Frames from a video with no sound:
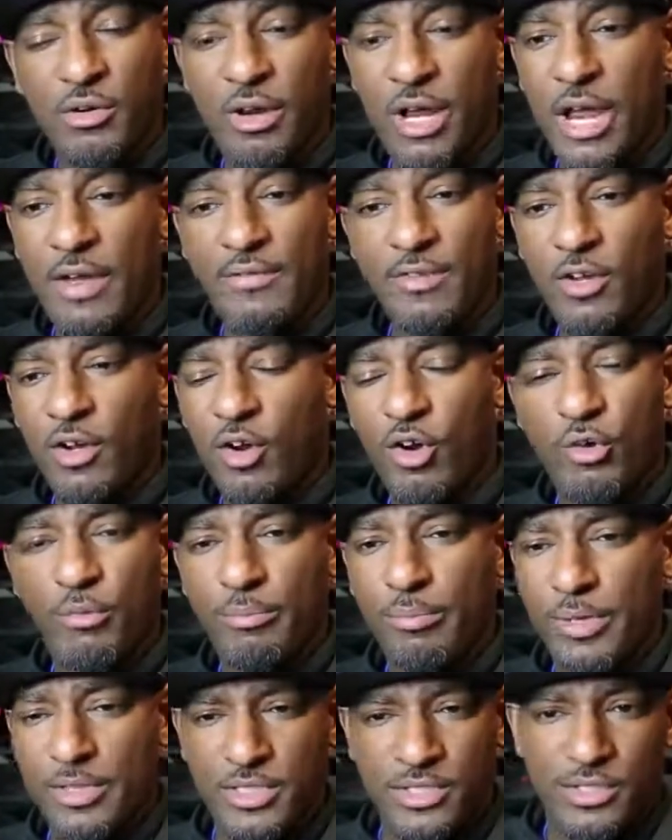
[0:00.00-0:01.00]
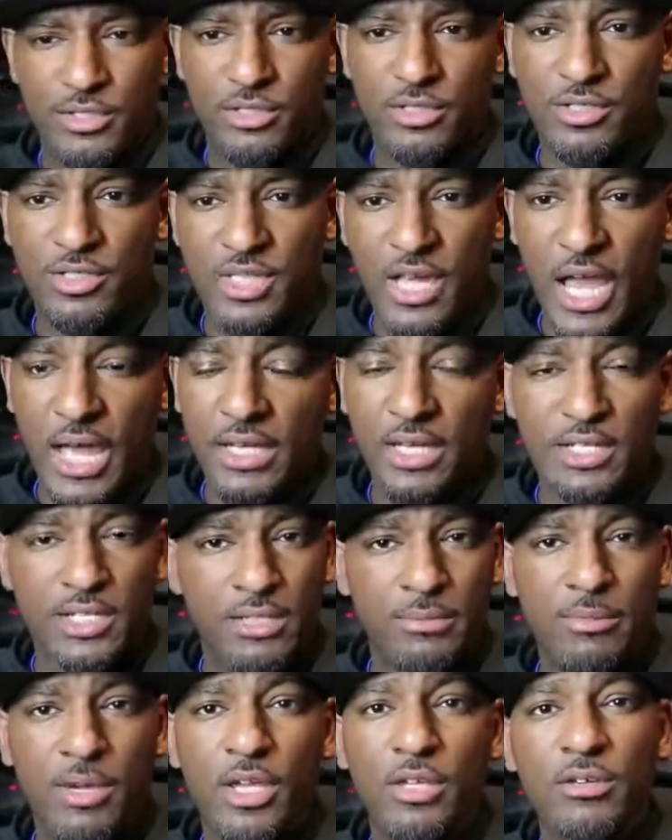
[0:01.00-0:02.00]
you don't have your own business on the side
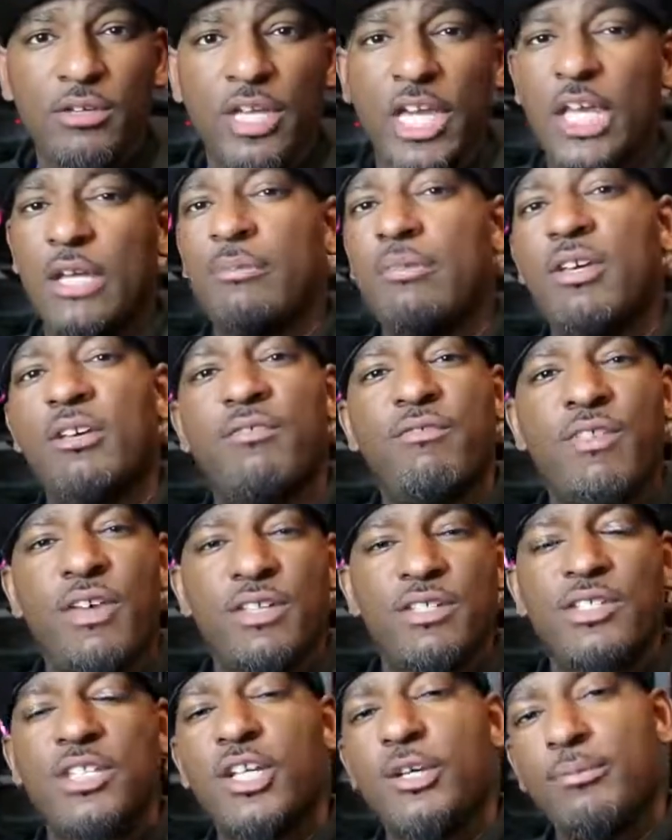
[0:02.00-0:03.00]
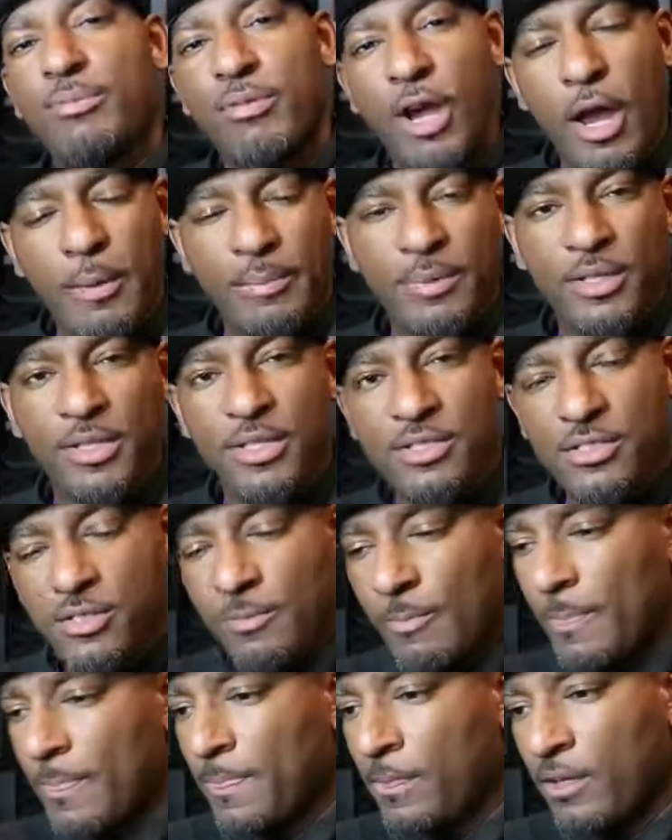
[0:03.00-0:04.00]
doesn't mean you can't be investing in
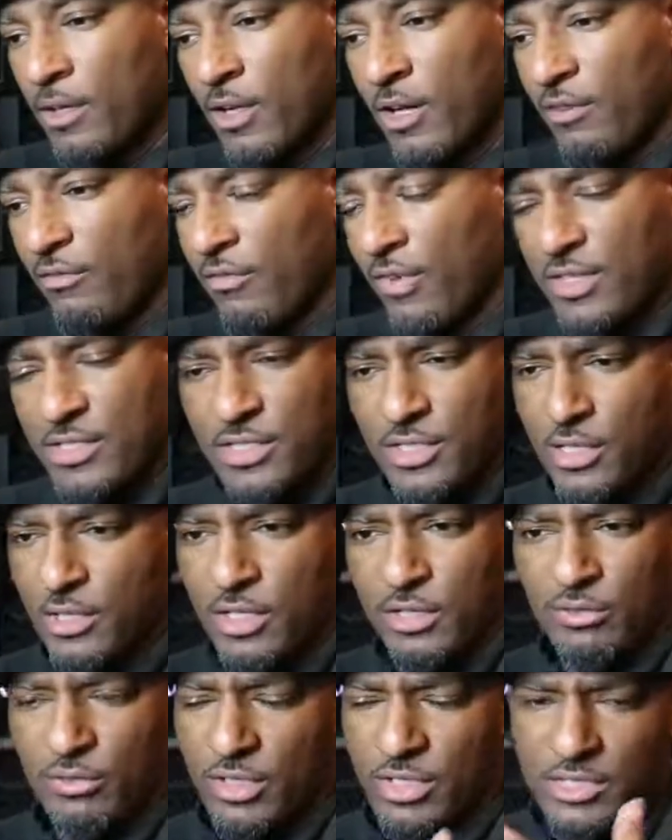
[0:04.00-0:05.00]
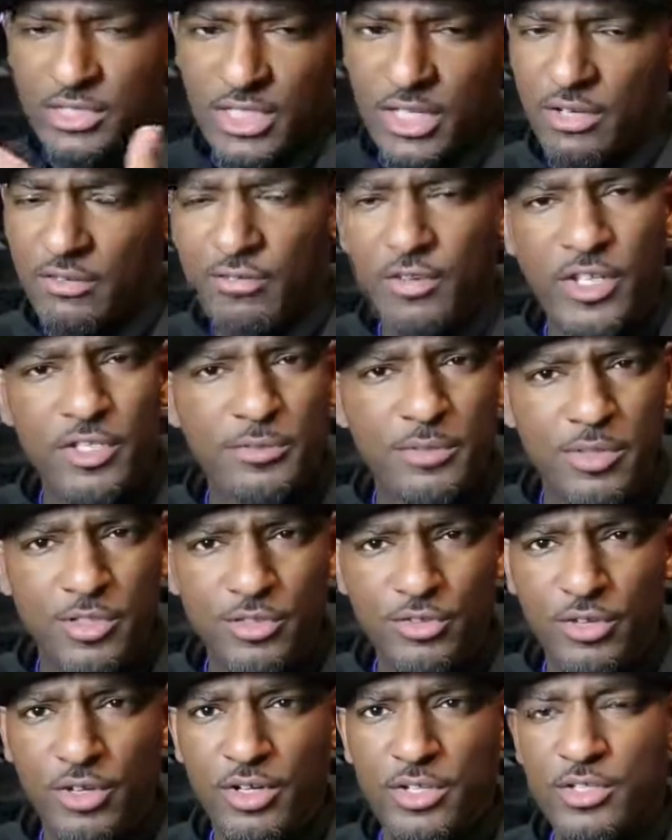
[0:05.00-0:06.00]
properties, investing on a real estate
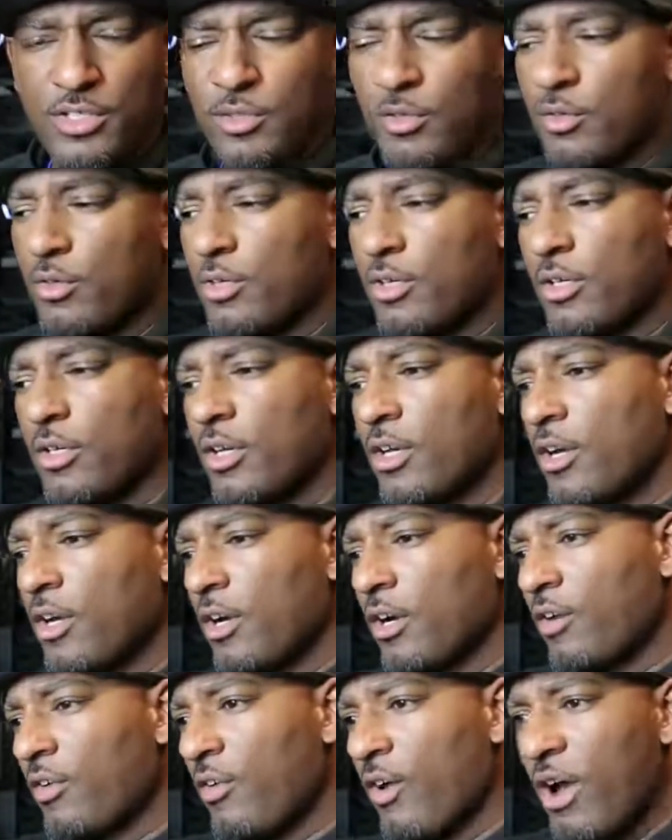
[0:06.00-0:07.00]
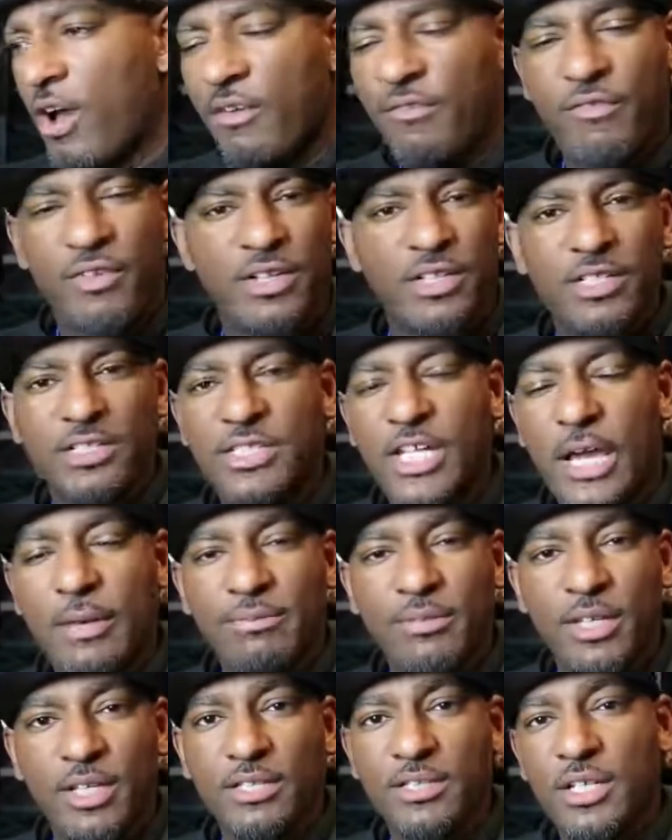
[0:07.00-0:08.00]
investment trust or crowdfunding
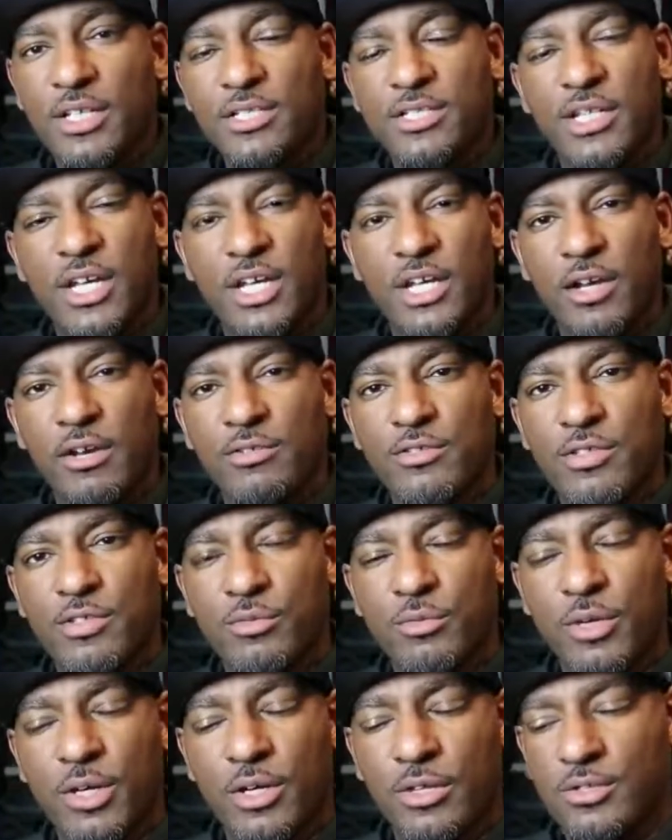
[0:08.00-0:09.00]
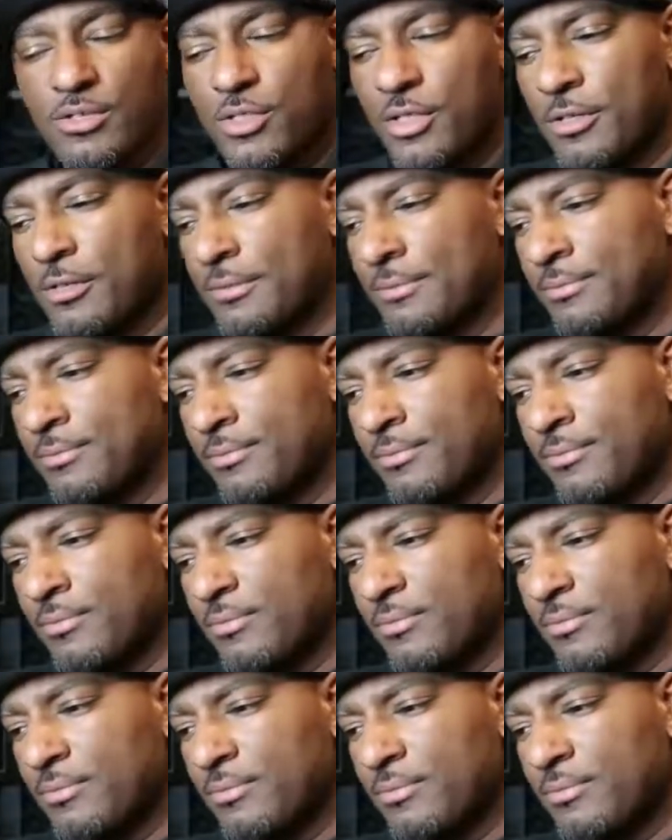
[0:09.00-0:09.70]
type thing, things of that nature as well. So